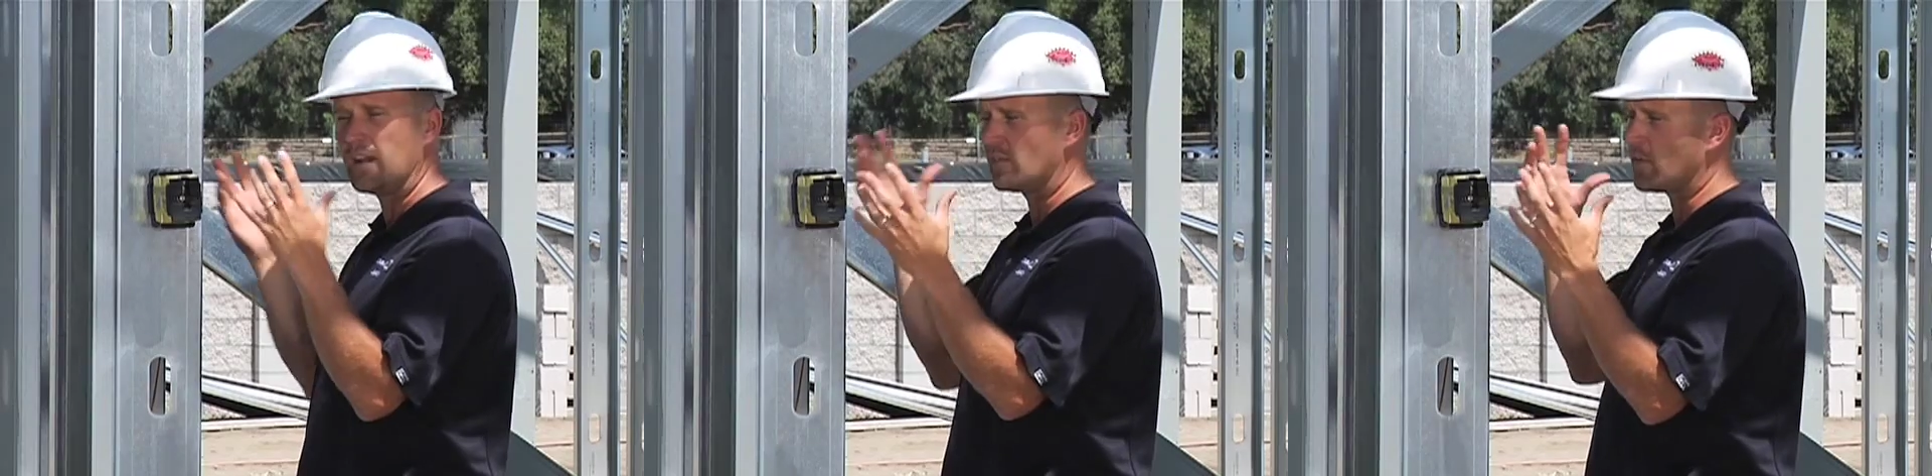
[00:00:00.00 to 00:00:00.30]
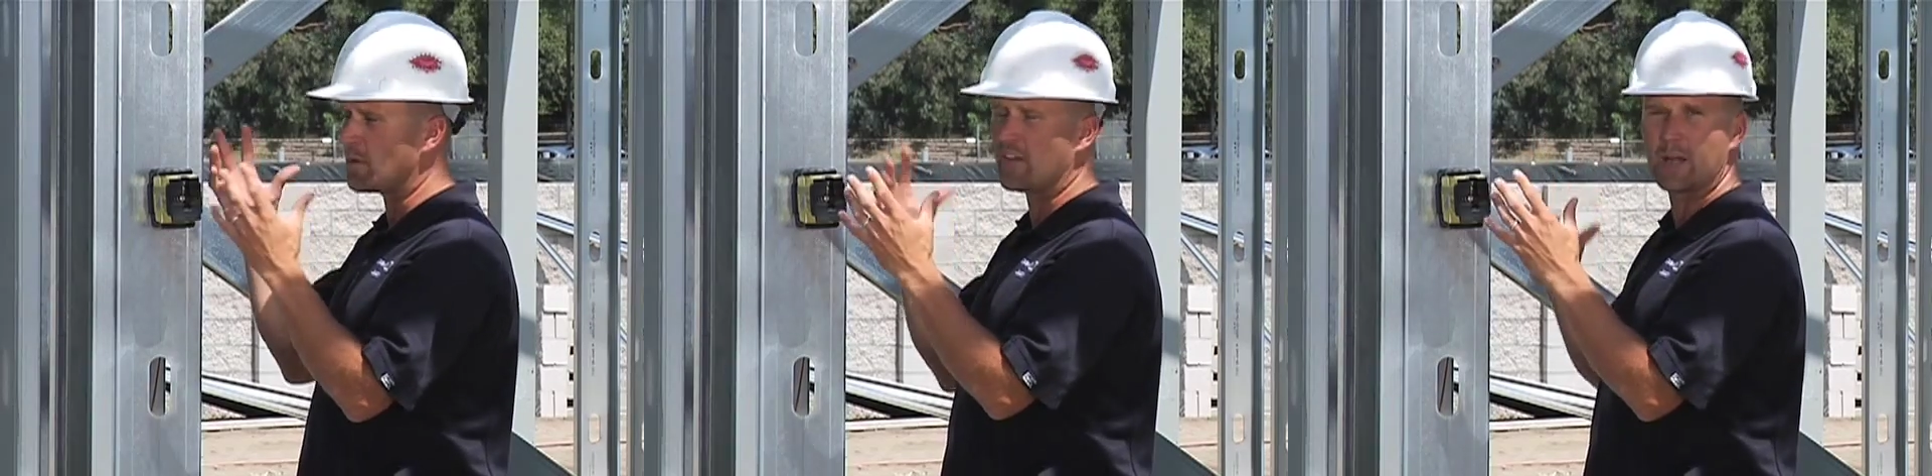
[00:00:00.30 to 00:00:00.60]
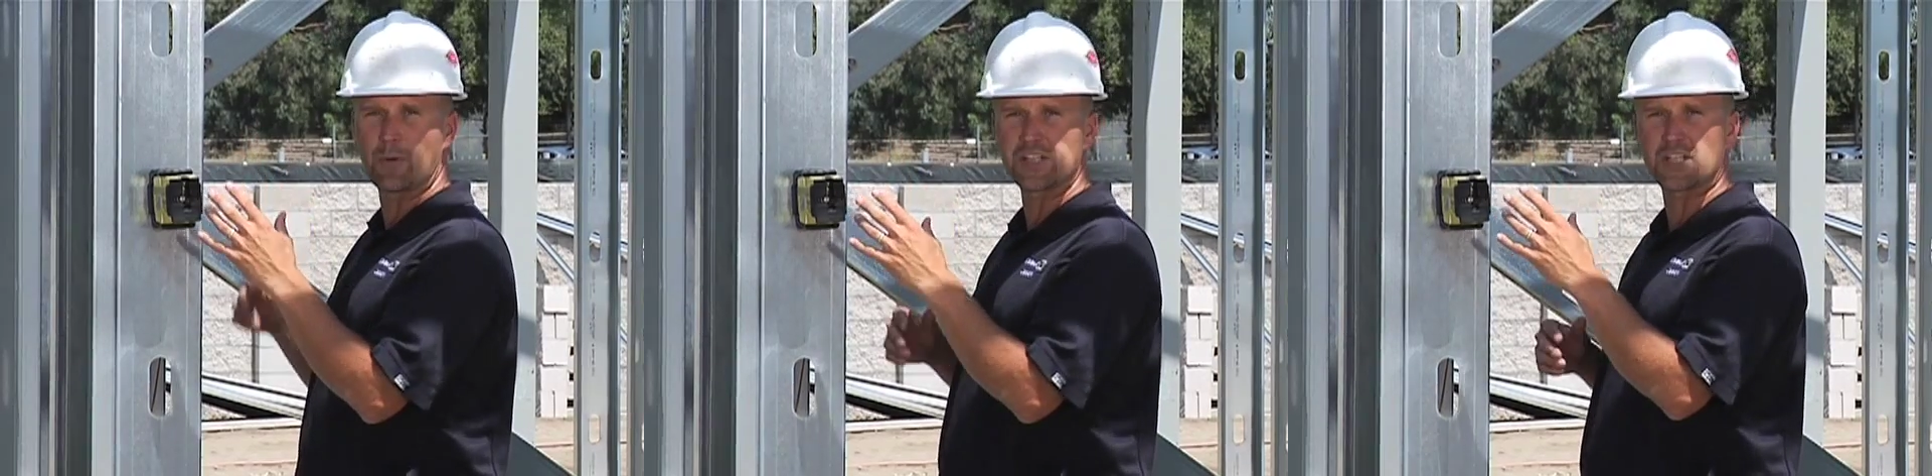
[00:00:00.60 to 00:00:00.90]
from a
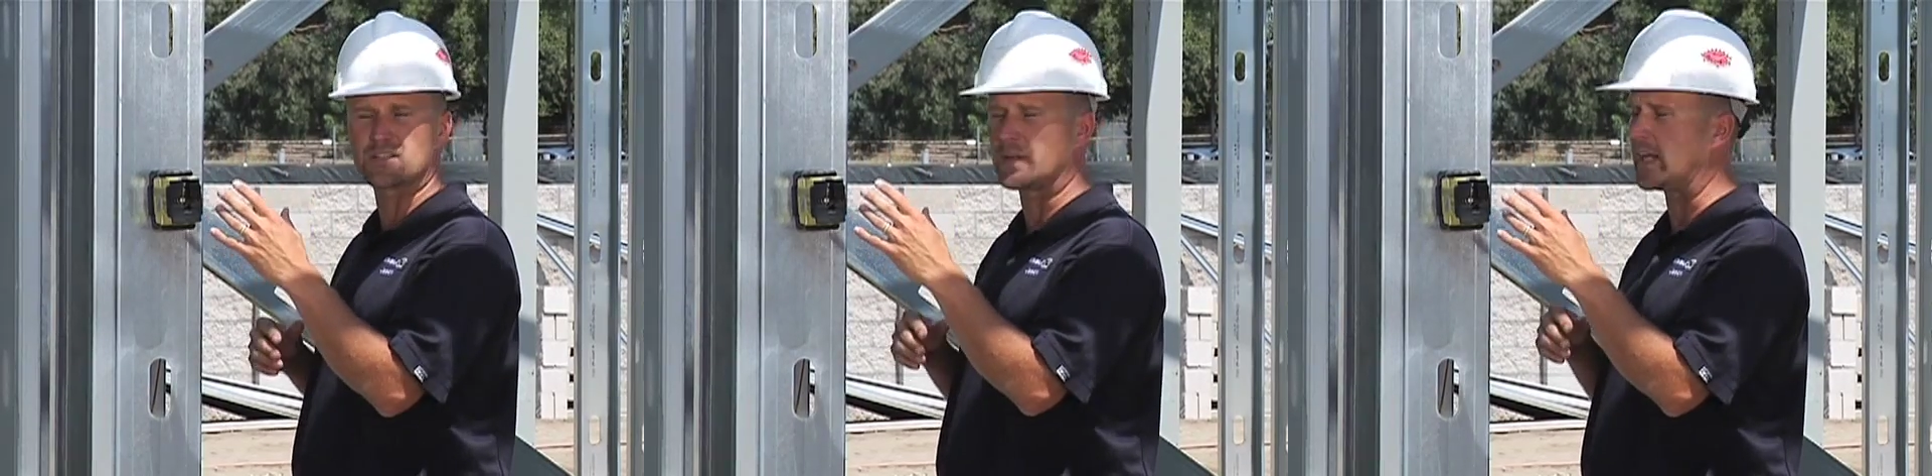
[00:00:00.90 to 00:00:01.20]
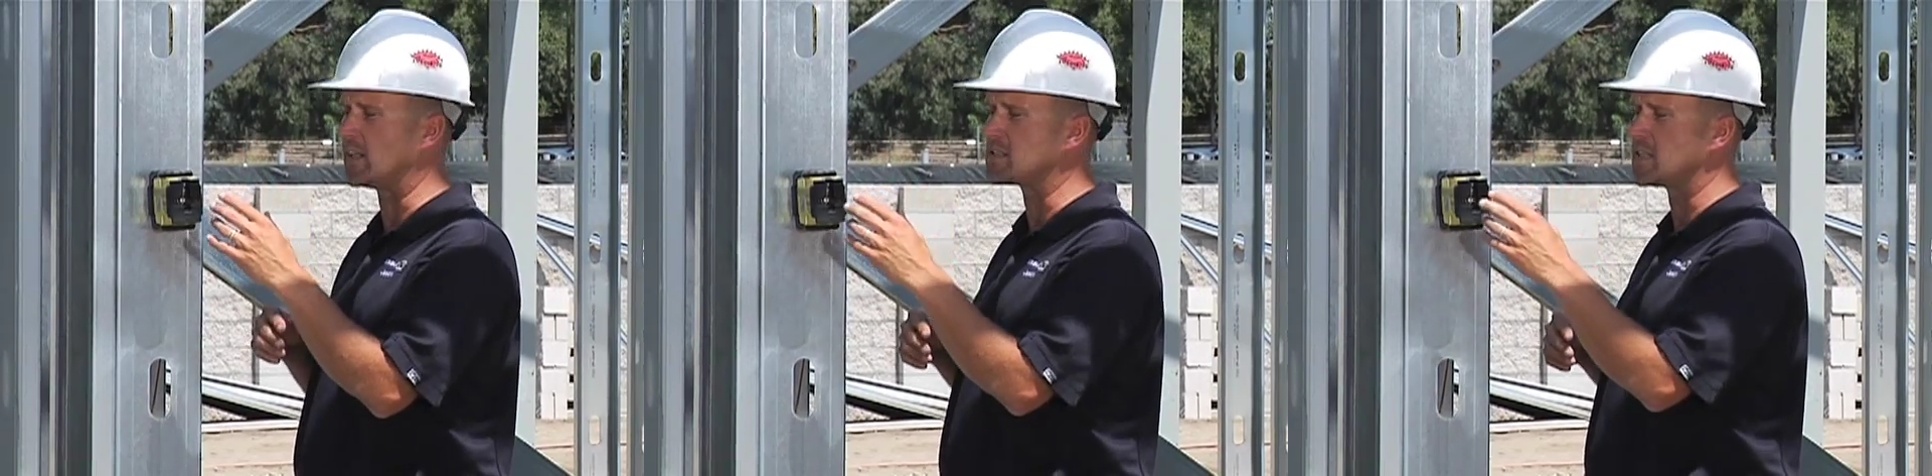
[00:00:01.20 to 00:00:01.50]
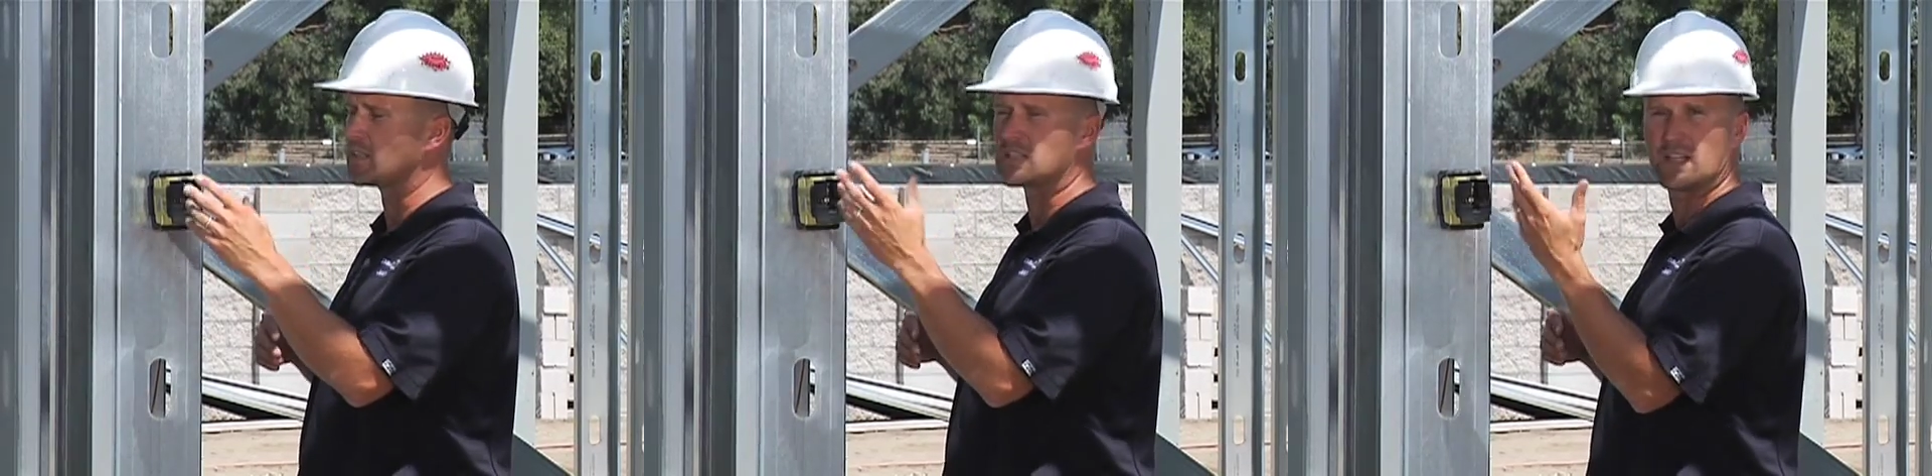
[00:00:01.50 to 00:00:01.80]
vibration of somebody hitting a
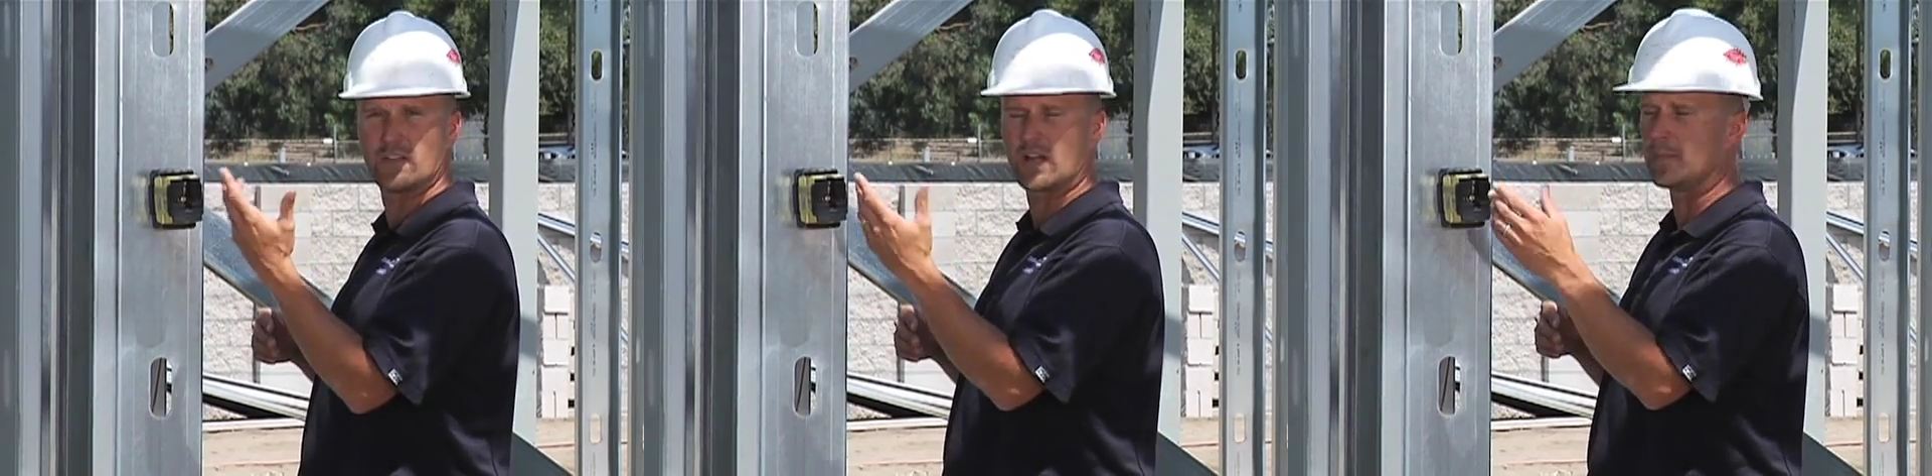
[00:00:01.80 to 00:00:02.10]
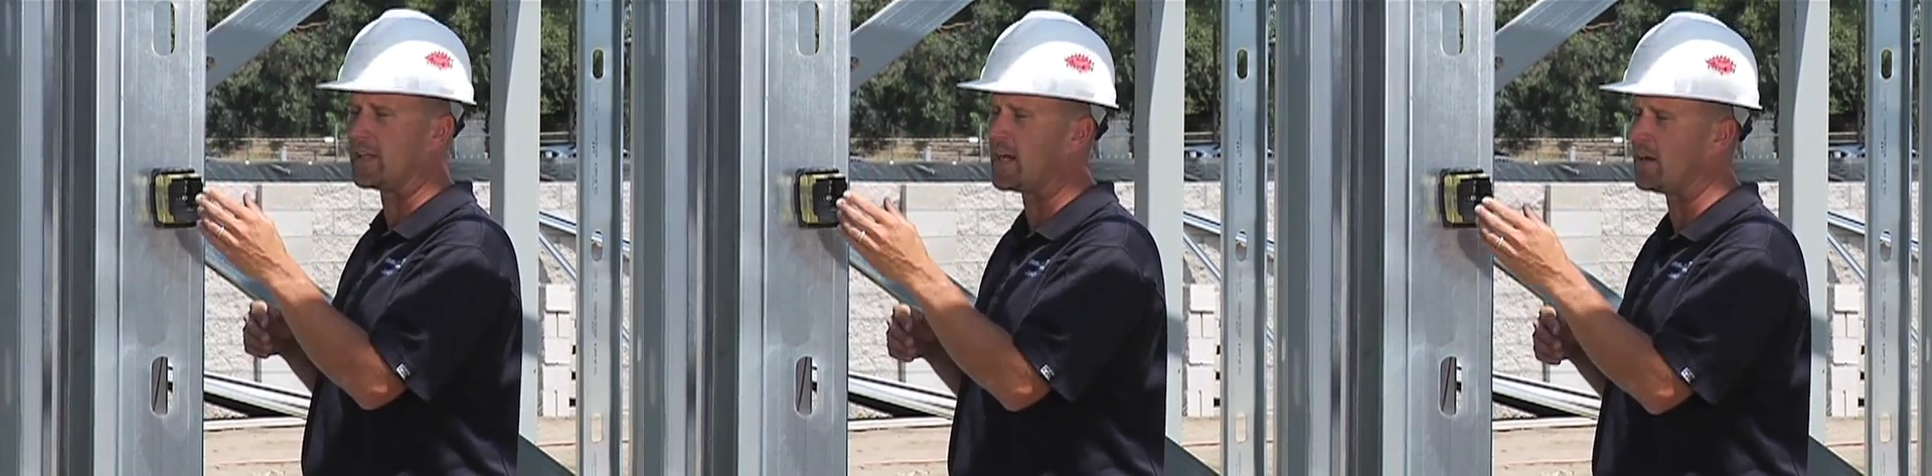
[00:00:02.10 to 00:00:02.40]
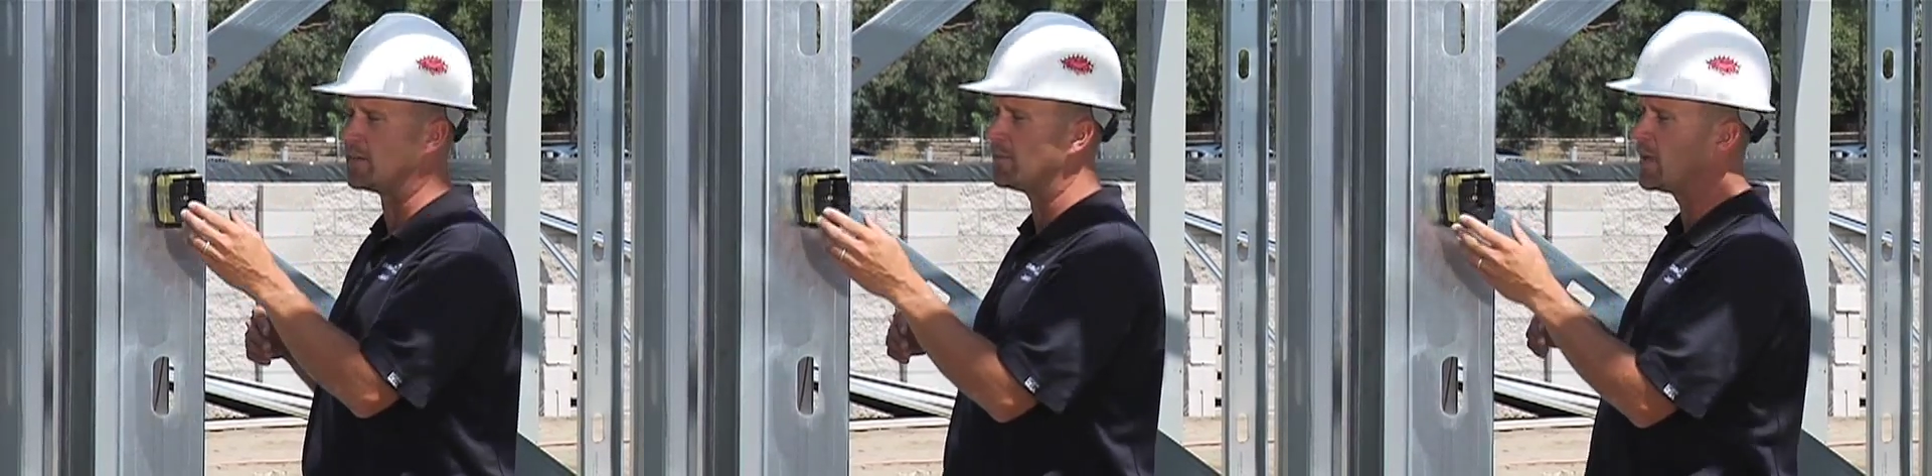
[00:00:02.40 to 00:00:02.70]
steel stud of it coming down.